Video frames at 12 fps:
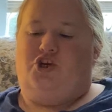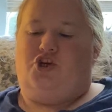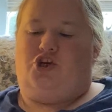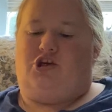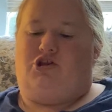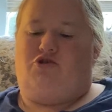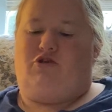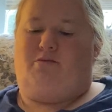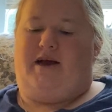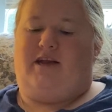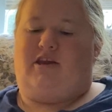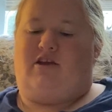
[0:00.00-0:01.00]
She looked
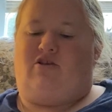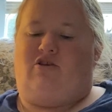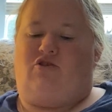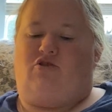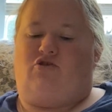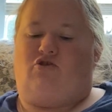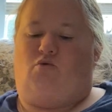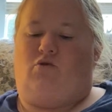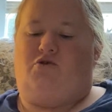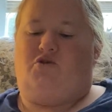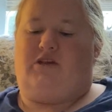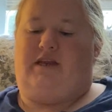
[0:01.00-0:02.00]
back at, at the
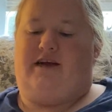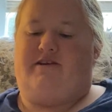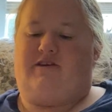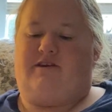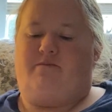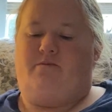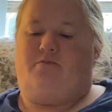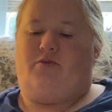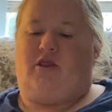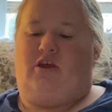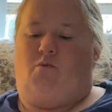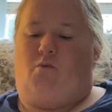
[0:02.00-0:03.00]
squirrel's nest
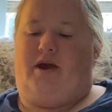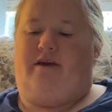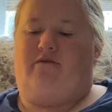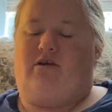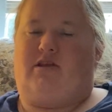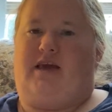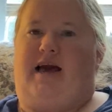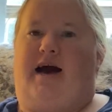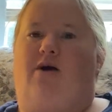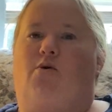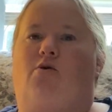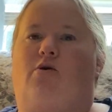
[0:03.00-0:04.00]
and waved at the
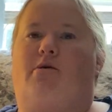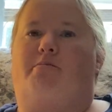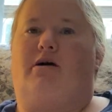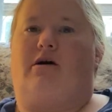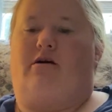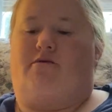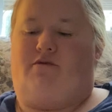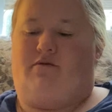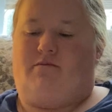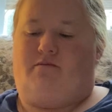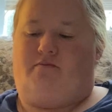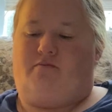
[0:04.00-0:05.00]
owl above.
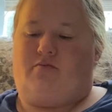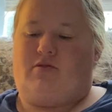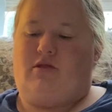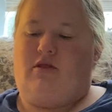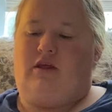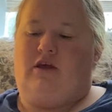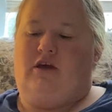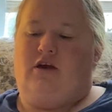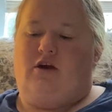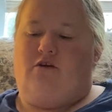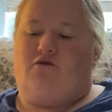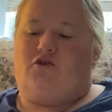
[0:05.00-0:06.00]

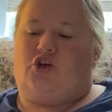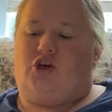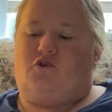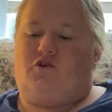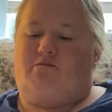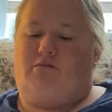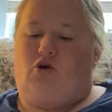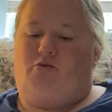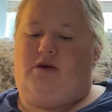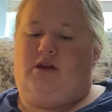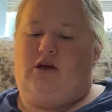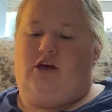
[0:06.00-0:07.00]
For just a
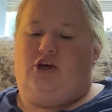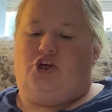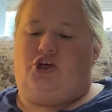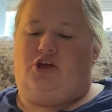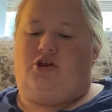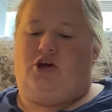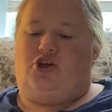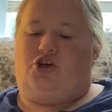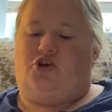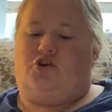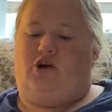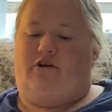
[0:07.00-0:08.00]
moment, she thought
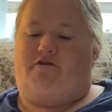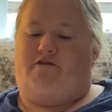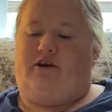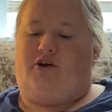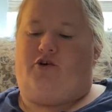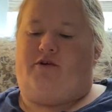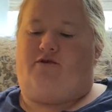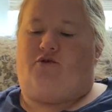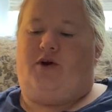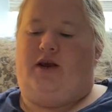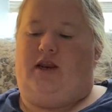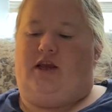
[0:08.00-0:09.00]
she saw a flicker of
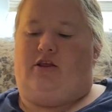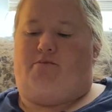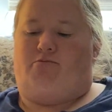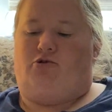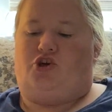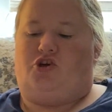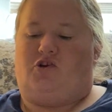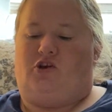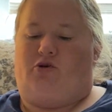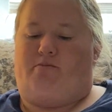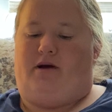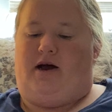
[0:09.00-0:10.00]
green in the bushes
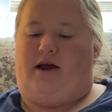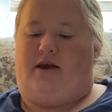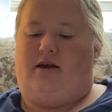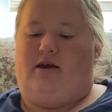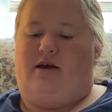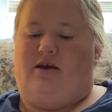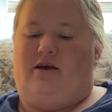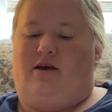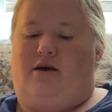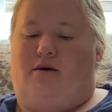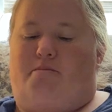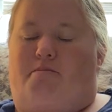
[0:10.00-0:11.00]
nearby.
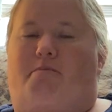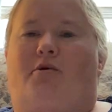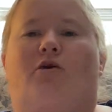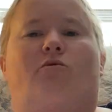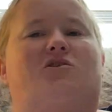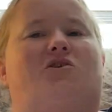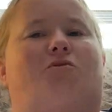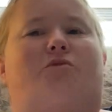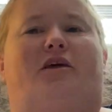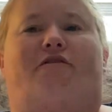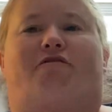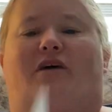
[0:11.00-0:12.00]
But it was
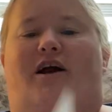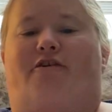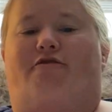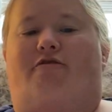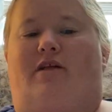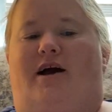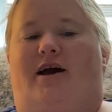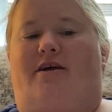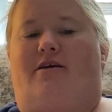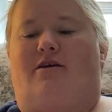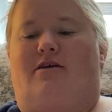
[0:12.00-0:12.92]
only a firefly.